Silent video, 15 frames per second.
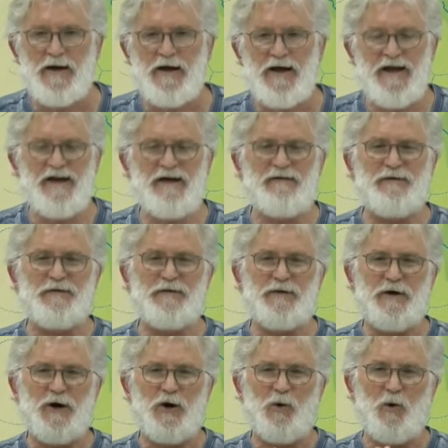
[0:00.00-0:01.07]
If
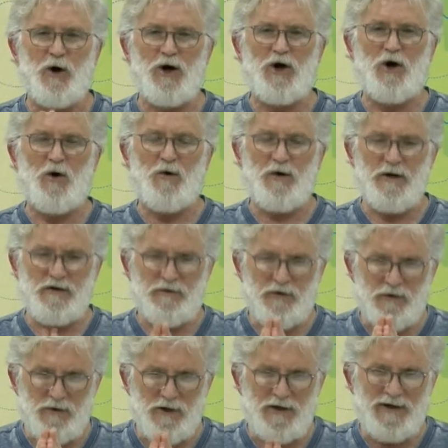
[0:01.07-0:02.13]
we're going
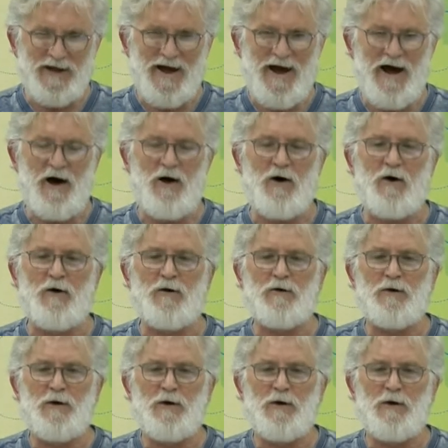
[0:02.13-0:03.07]
to allow